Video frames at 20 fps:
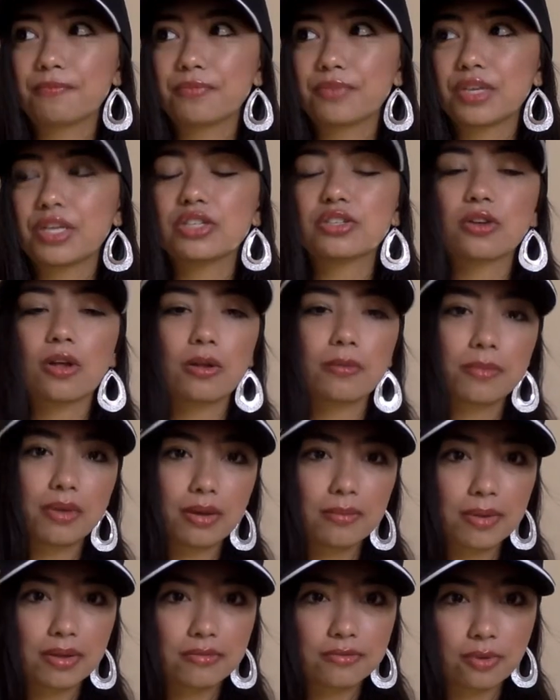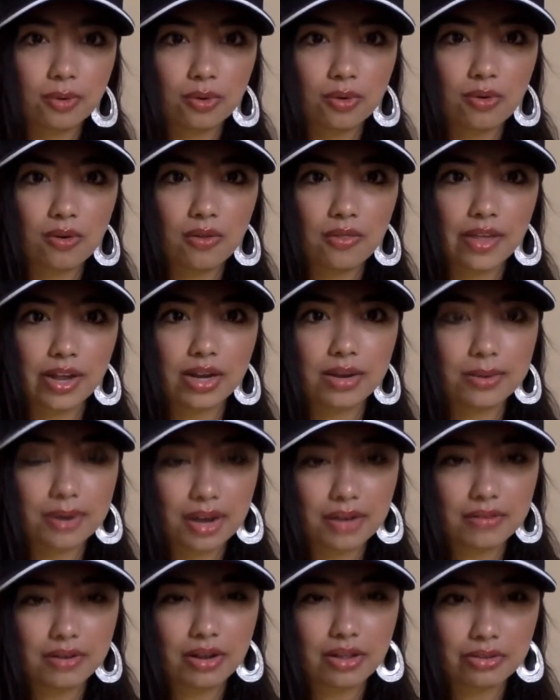He told me on my phone call that he would
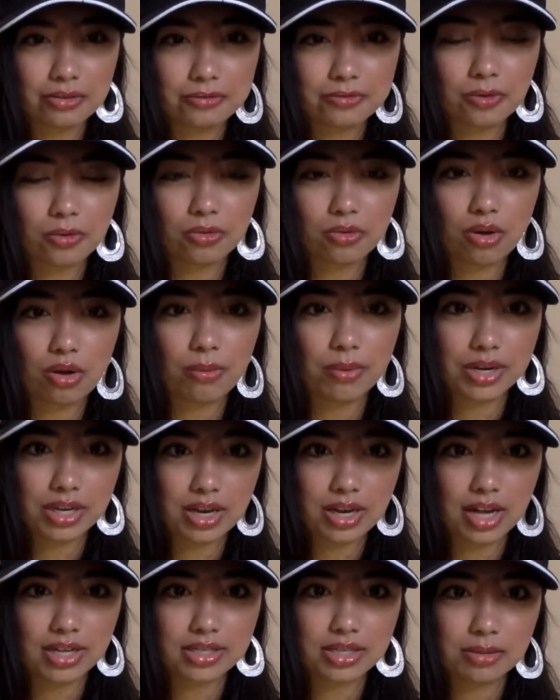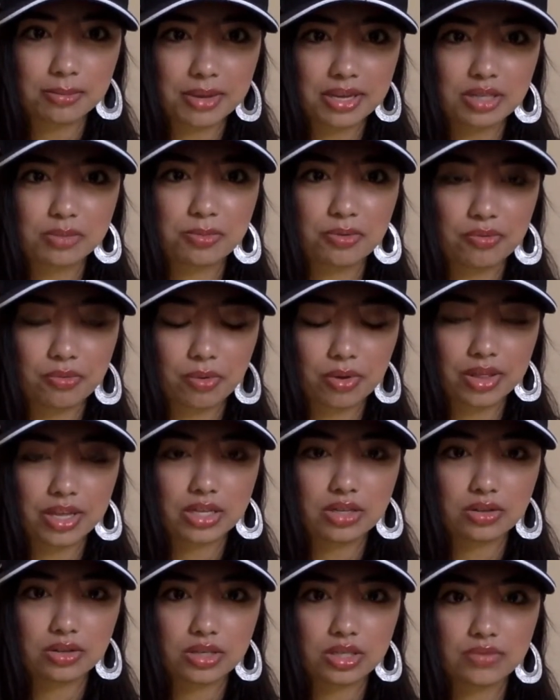have another phone call when he got to the base before they
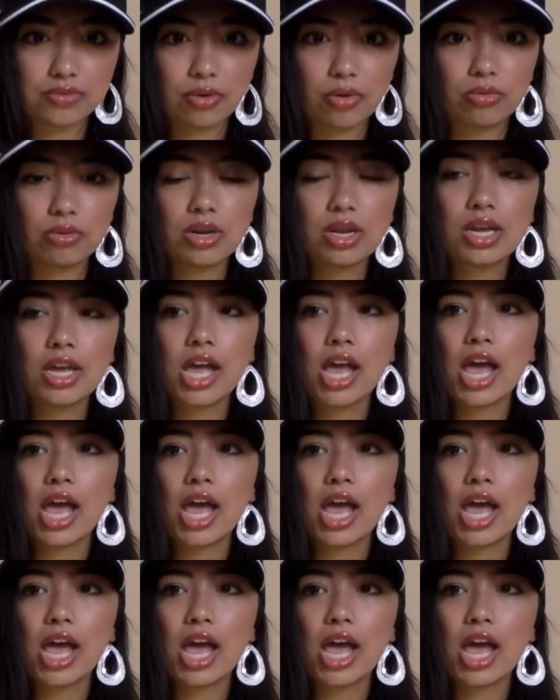took his phone.